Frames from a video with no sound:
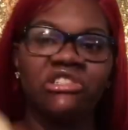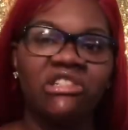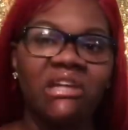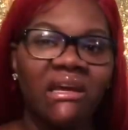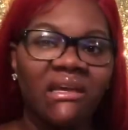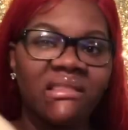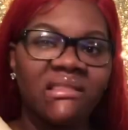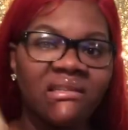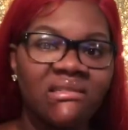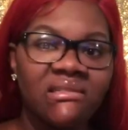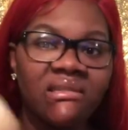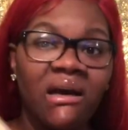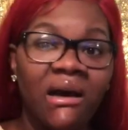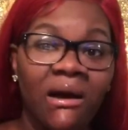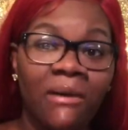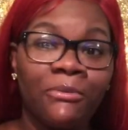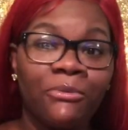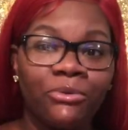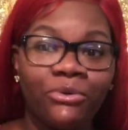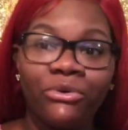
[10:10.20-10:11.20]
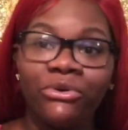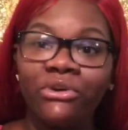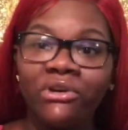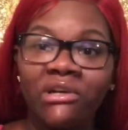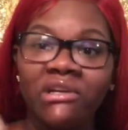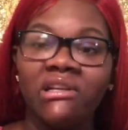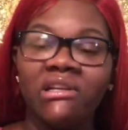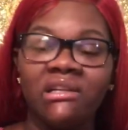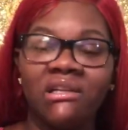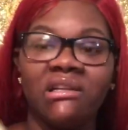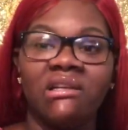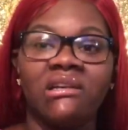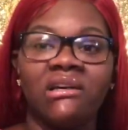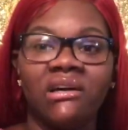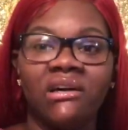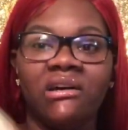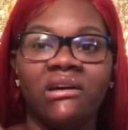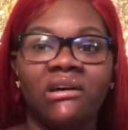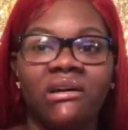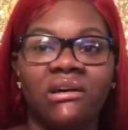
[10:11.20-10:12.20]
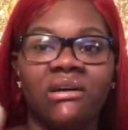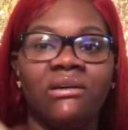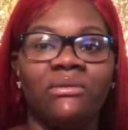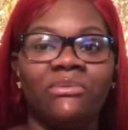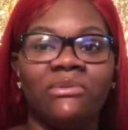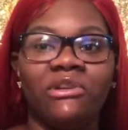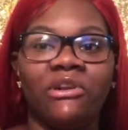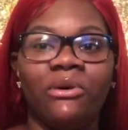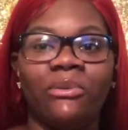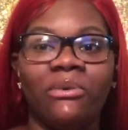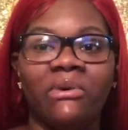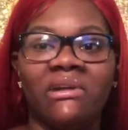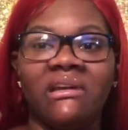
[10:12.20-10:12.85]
shake this up really good. We don't want